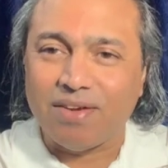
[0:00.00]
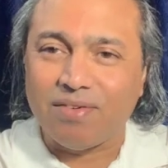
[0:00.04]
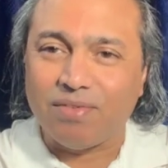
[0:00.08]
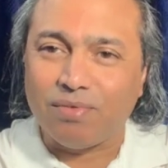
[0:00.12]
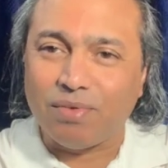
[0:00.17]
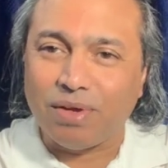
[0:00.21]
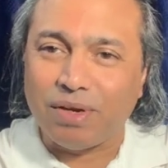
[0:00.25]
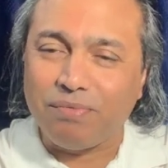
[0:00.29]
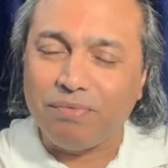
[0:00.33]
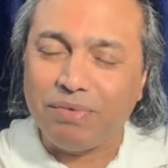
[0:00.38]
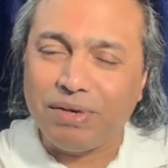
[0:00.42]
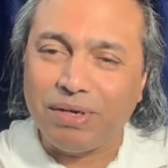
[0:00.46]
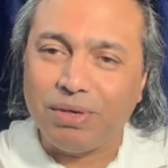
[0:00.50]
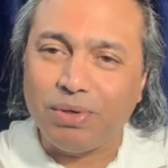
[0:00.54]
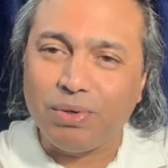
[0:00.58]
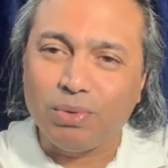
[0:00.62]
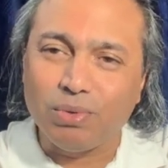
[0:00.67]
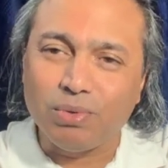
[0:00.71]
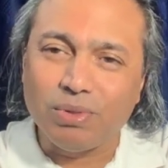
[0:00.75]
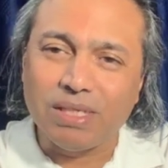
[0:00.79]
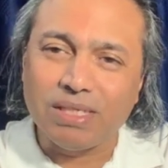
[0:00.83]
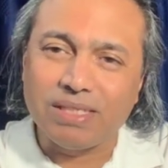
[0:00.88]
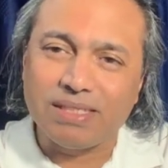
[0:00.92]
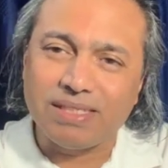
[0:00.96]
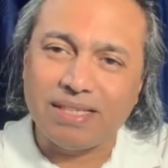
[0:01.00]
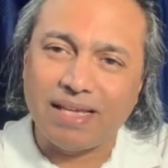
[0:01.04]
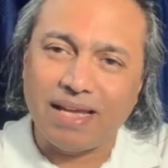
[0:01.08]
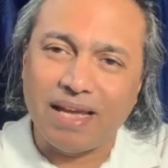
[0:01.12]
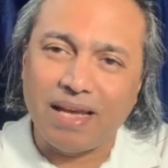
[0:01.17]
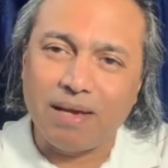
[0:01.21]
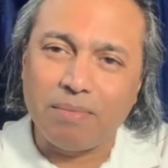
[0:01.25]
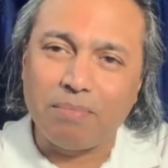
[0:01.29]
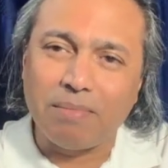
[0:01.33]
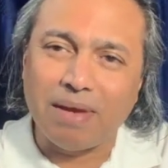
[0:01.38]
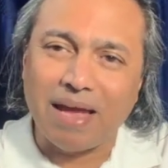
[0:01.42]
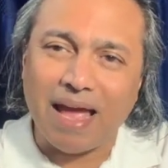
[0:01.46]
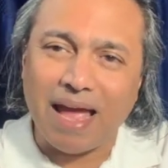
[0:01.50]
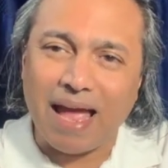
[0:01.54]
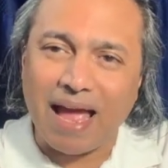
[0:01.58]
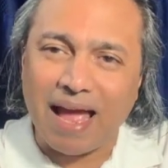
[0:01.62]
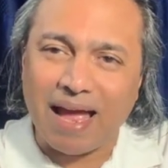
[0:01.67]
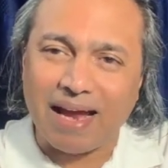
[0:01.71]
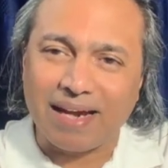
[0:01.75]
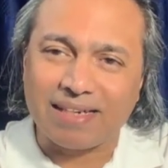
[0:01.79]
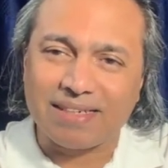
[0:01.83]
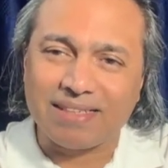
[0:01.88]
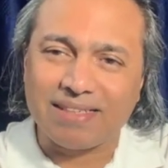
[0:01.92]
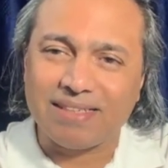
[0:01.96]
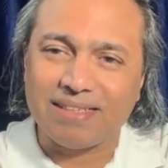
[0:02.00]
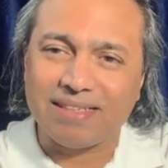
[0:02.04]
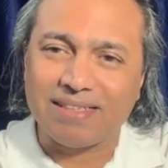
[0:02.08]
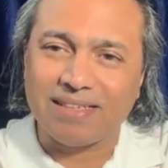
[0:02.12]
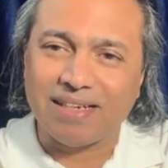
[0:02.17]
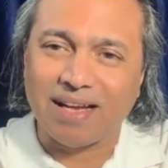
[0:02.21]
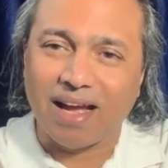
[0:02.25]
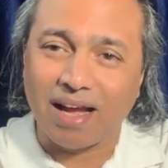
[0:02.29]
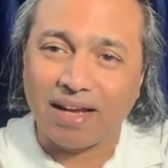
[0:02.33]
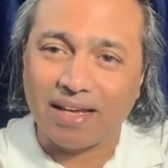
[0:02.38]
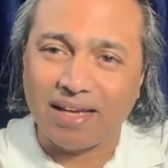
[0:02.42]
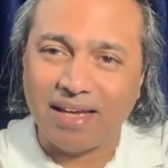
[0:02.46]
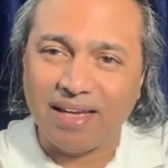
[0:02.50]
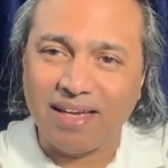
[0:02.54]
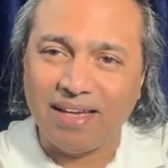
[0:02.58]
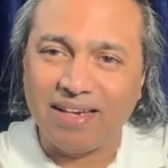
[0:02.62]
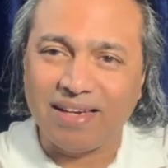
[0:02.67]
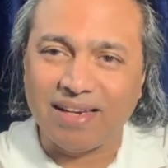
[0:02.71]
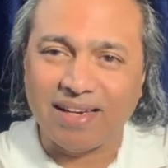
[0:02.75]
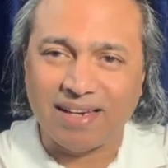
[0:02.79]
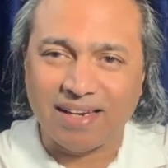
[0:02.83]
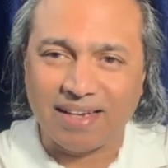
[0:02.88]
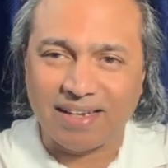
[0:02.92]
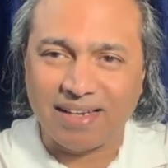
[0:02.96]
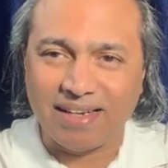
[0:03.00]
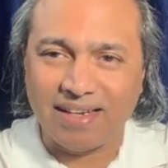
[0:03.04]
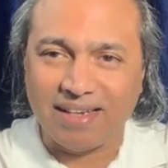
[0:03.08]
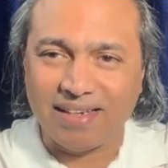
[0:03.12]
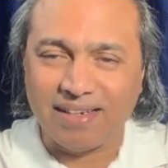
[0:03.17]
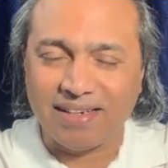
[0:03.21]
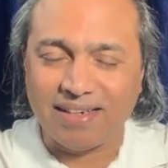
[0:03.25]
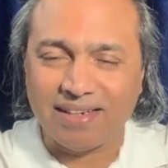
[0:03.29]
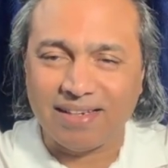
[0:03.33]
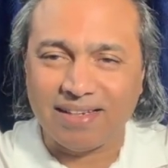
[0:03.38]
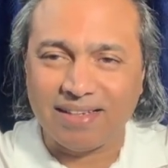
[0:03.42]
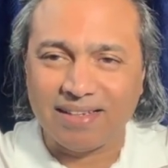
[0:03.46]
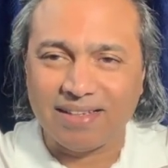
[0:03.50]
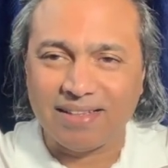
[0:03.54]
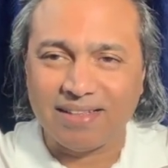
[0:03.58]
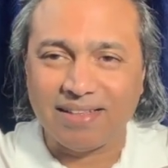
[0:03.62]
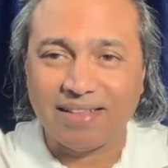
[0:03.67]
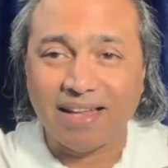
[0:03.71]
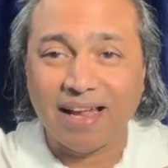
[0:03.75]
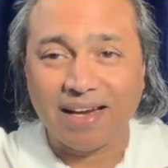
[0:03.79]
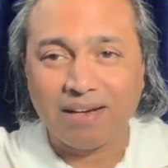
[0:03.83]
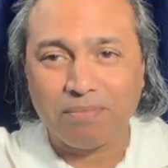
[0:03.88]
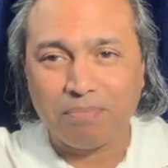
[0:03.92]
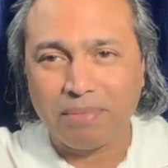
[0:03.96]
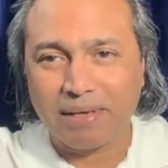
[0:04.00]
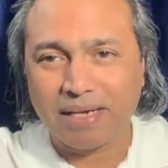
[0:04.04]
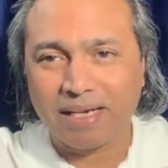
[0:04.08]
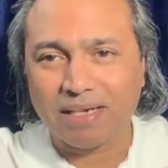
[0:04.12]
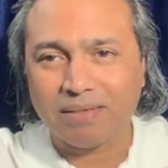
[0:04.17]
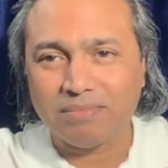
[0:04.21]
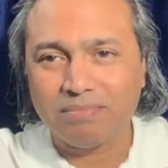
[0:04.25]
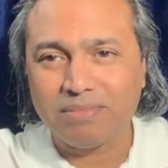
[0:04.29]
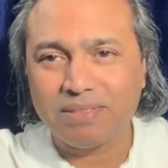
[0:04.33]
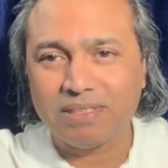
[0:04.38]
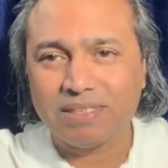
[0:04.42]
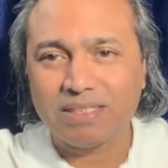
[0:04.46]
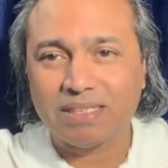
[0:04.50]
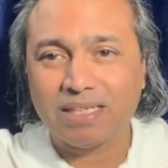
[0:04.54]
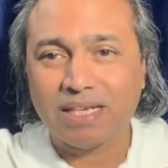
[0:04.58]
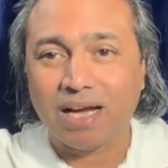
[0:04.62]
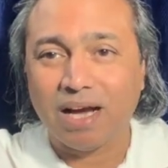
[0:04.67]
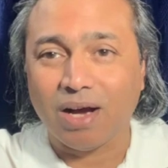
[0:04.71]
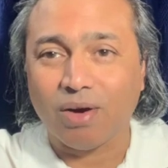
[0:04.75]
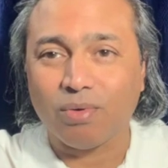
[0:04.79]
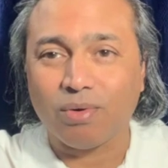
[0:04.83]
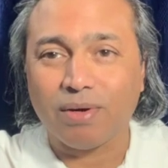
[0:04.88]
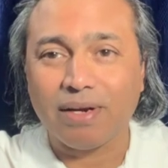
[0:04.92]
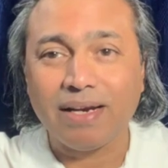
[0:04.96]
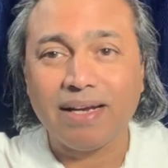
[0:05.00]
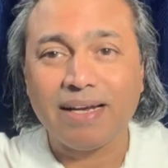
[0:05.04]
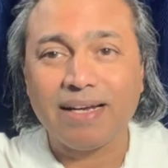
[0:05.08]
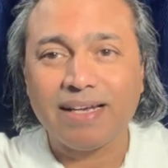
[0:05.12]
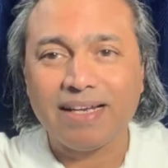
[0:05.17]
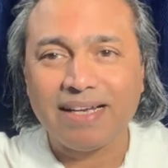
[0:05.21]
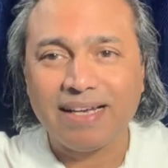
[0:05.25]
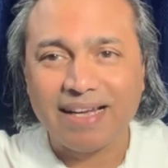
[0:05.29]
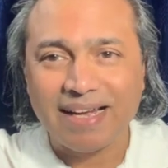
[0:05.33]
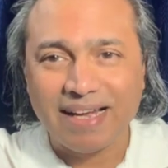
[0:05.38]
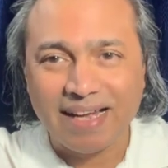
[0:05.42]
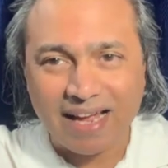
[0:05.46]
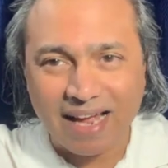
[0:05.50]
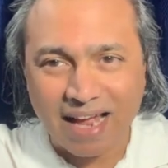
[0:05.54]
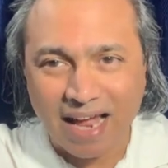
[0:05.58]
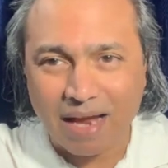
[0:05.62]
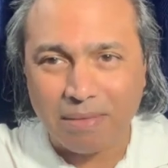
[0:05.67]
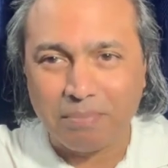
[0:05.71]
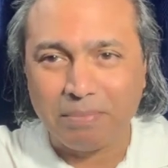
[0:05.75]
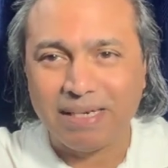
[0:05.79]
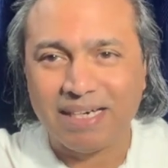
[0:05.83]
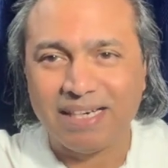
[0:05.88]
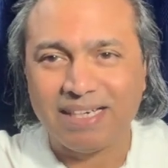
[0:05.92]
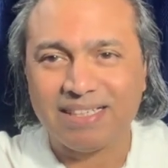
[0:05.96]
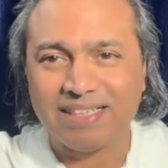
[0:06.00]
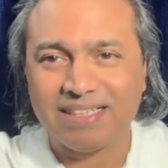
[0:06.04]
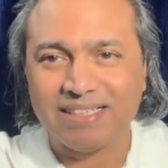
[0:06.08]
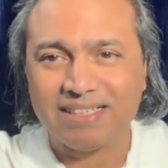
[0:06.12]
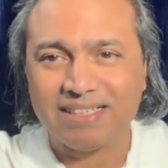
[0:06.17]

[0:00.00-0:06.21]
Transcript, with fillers: When we do the same act again and again, that becomes our habit.